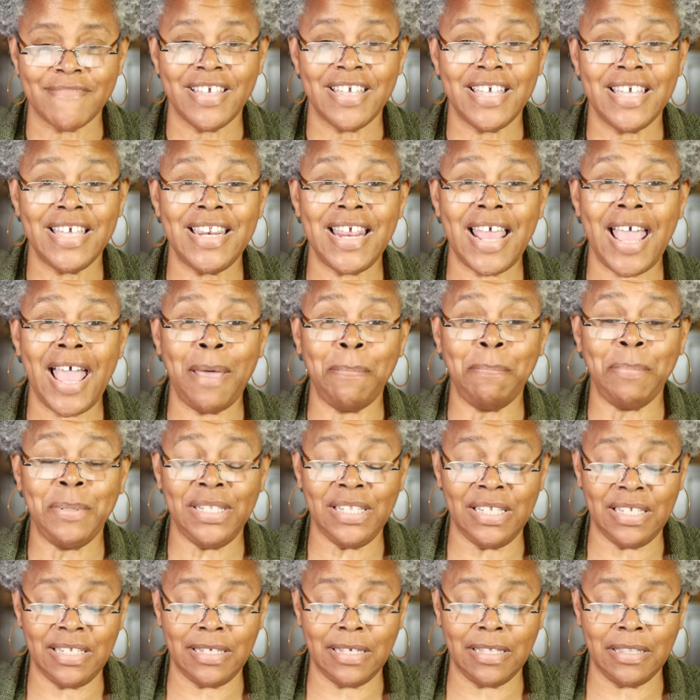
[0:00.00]
It
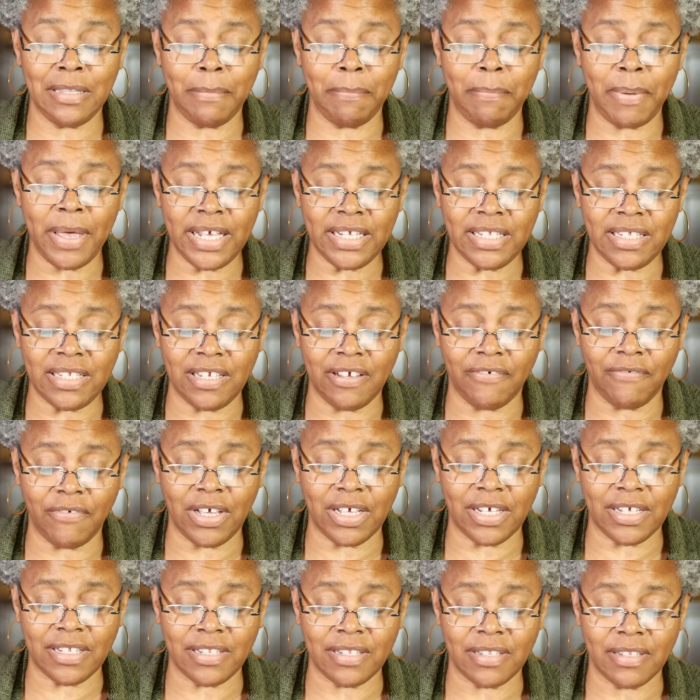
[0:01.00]
happens to the best of
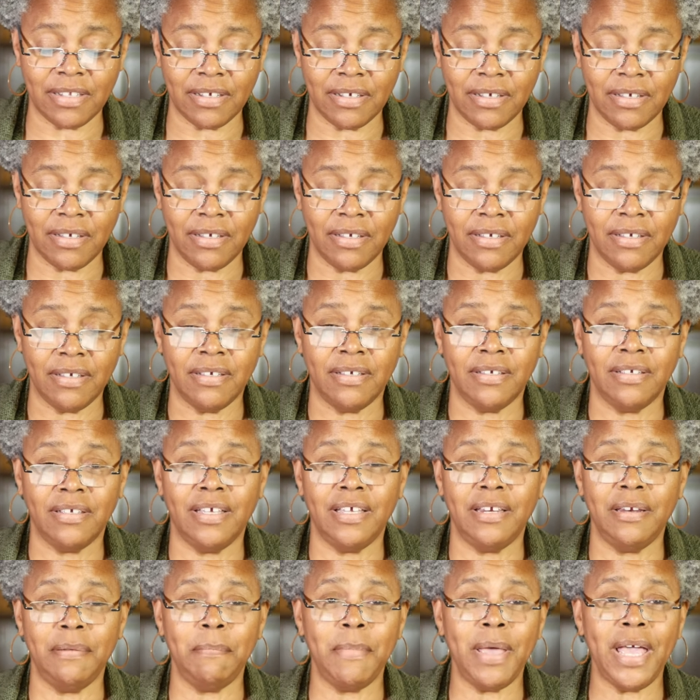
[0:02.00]
us.
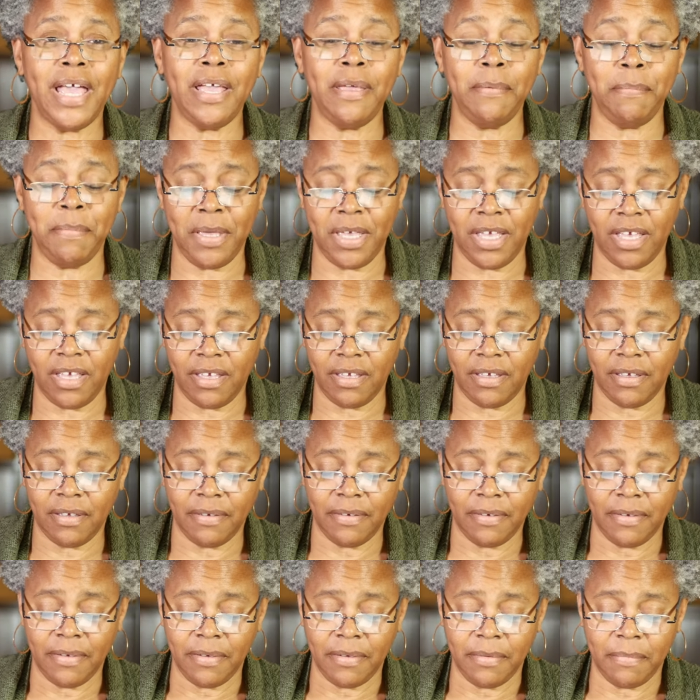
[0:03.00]
And maybe
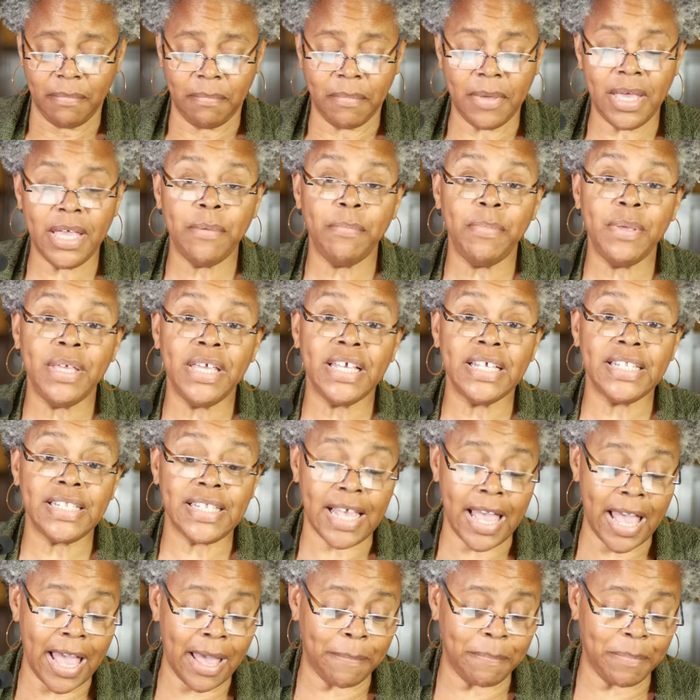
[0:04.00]
it's
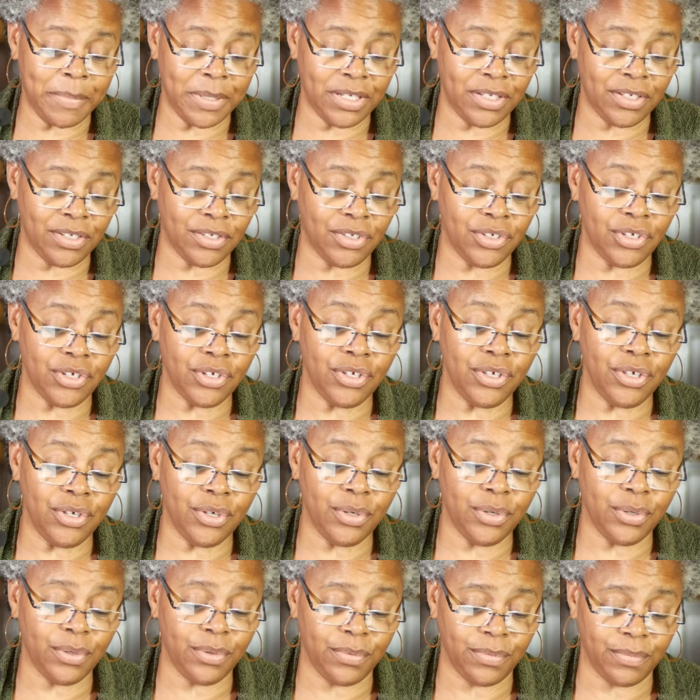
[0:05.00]
happened to
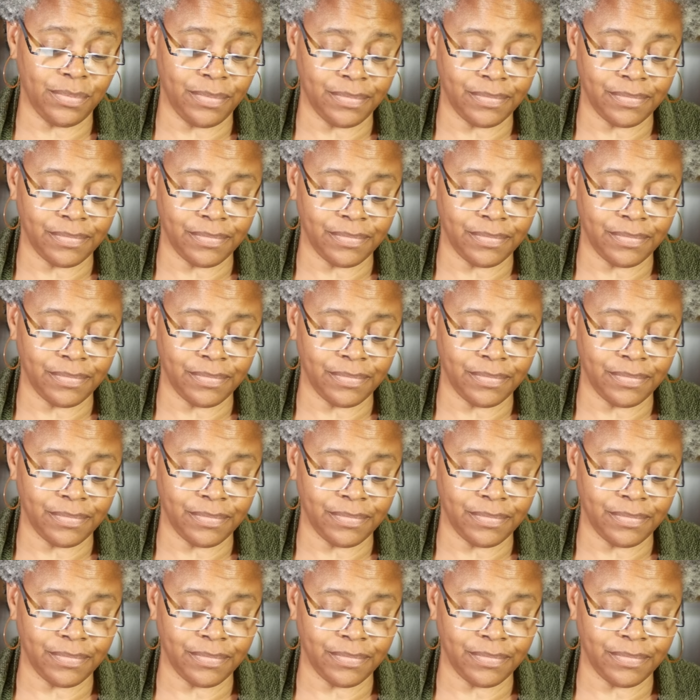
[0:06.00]
you.